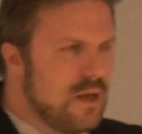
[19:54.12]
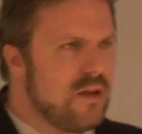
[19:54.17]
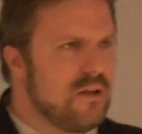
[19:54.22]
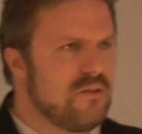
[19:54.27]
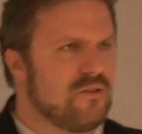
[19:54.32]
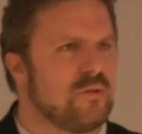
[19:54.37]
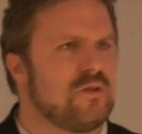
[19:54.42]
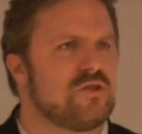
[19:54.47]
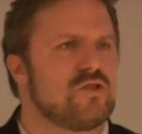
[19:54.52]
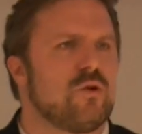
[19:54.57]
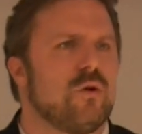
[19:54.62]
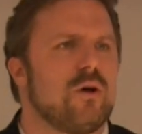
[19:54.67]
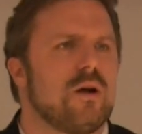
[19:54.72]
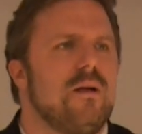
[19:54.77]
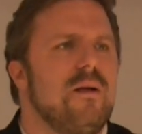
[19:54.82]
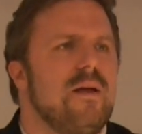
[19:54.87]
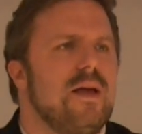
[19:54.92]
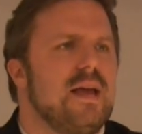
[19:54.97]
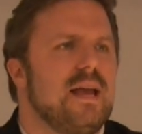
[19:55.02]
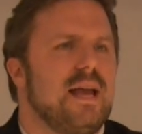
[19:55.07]
So in
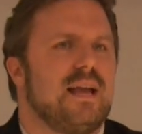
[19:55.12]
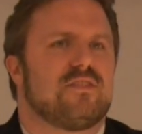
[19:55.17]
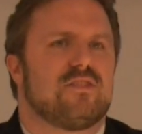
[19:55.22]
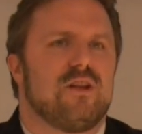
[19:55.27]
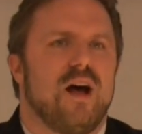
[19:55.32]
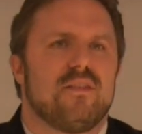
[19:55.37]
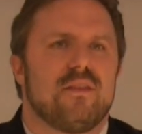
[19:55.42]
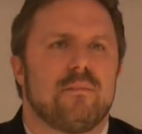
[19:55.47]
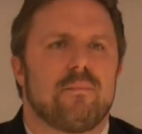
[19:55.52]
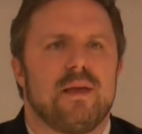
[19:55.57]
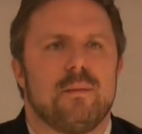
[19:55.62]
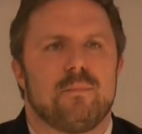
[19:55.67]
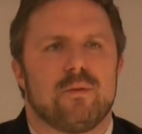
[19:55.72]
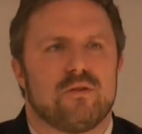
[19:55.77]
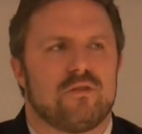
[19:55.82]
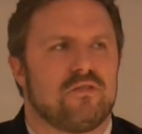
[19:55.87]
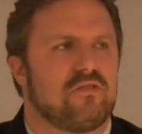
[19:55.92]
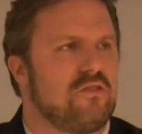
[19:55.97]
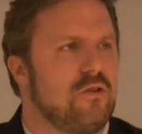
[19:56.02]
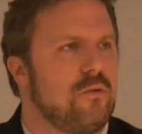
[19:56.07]
short, it's not that people
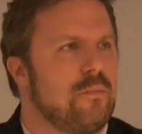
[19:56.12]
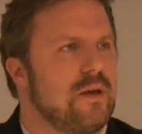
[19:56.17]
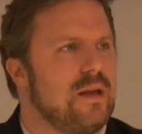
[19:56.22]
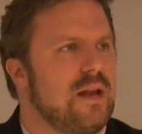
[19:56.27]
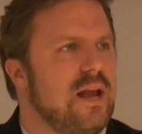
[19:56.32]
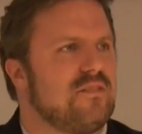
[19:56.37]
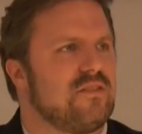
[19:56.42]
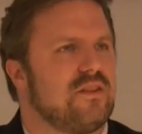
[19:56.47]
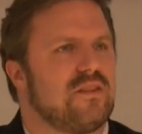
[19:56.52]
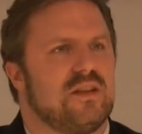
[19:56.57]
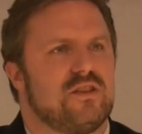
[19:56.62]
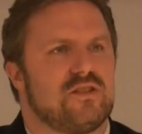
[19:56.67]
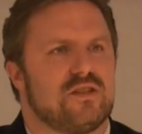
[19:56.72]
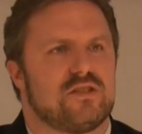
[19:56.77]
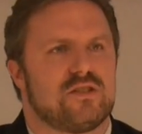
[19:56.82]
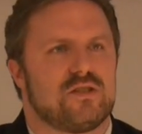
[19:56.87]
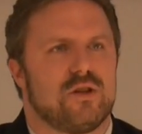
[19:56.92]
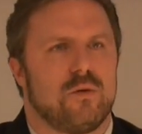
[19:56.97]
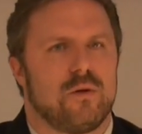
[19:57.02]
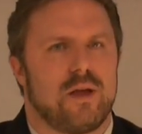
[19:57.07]
are stupid, it's that they
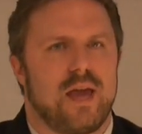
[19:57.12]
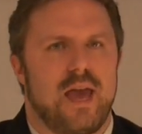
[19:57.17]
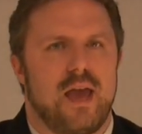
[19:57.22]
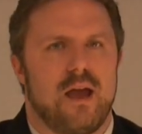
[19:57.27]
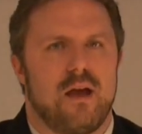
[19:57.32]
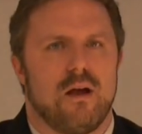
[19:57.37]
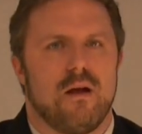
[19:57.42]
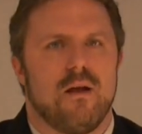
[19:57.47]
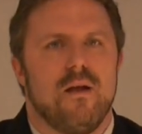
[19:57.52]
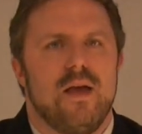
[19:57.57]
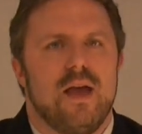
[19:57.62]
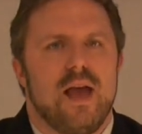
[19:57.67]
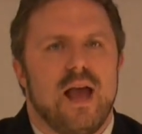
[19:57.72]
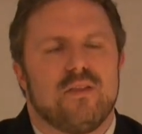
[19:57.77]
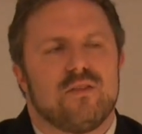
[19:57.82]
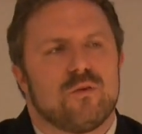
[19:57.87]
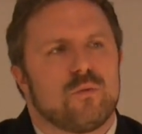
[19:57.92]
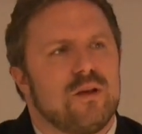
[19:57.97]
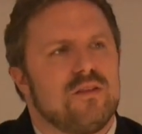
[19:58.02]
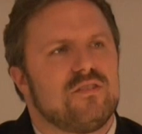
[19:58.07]
just don't care. And
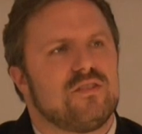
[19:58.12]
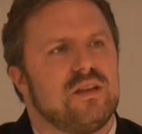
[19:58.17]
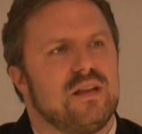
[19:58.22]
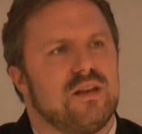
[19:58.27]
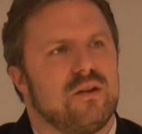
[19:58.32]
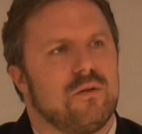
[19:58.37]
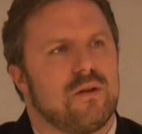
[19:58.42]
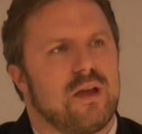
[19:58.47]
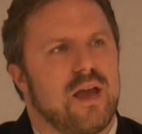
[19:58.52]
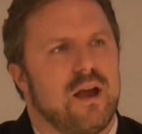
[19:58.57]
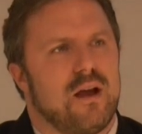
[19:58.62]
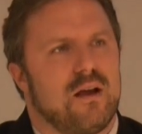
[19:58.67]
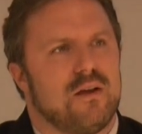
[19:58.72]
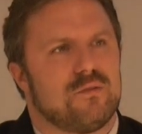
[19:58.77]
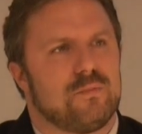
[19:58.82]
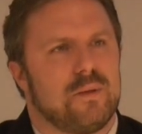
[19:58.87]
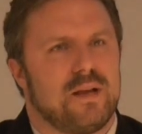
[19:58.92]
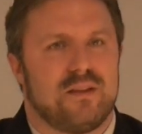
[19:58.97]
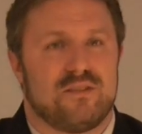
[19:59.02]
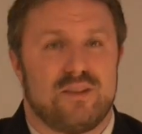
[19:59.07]
the reason they don't care is
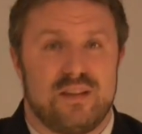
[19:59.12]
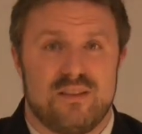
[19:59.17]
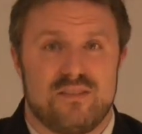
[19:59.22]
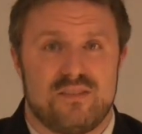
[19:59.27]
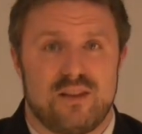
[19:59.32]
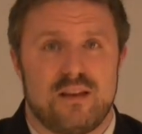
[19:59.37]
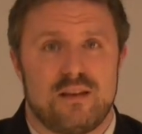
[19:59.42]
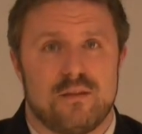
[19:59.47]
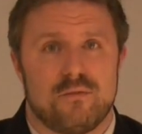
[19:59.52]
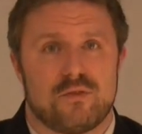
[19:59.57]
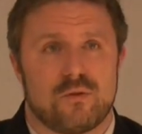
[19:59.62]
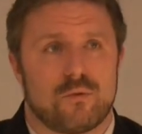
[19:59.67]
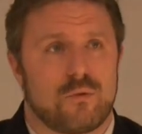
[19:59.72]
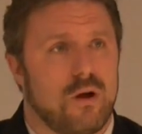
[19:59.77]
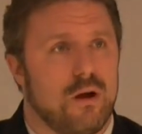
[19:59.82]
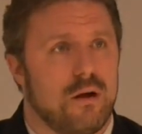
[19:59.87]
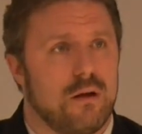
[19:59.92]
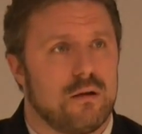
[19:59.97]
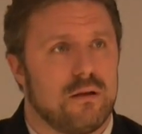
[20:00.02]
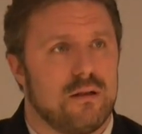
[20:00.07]
because the incentives are wrong.
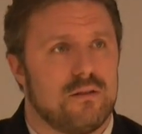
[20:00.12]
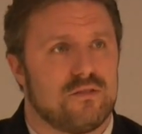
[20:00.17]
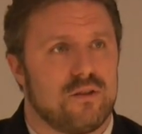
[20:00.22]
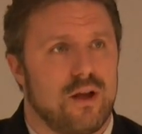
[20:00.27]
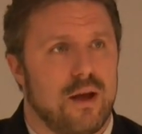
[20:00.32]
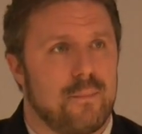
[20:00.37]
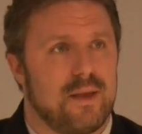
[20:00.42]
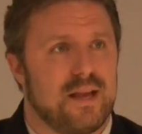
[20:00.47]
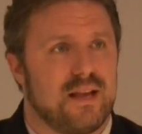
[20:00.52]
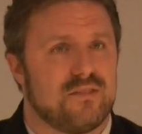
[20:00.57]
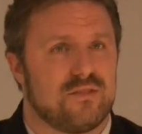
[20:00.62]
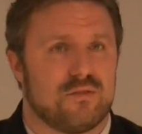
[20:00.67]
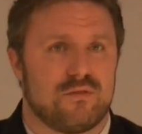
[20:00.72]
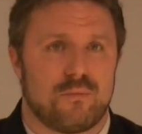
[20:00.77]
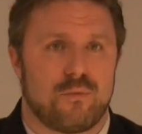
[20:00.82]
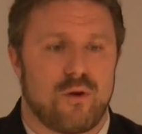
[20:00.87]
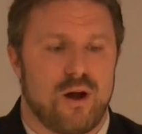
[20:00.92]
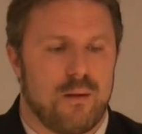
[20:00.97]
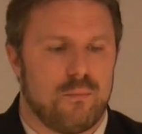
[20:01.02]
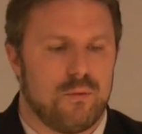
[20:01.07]
It's not because of a
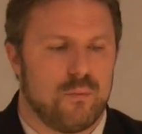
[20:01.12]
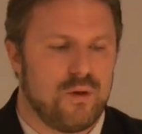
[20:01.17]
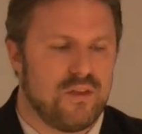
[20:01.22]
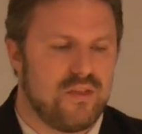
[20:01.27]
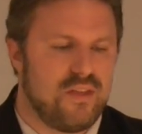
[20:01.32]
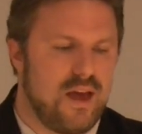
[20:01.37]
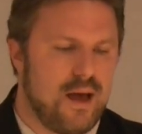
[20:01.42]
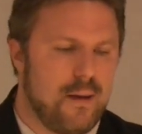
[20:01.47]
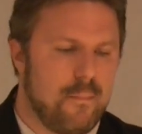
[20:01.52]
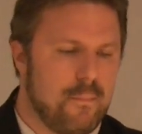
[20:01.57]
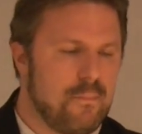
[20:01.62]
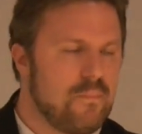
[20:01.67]
problem with them.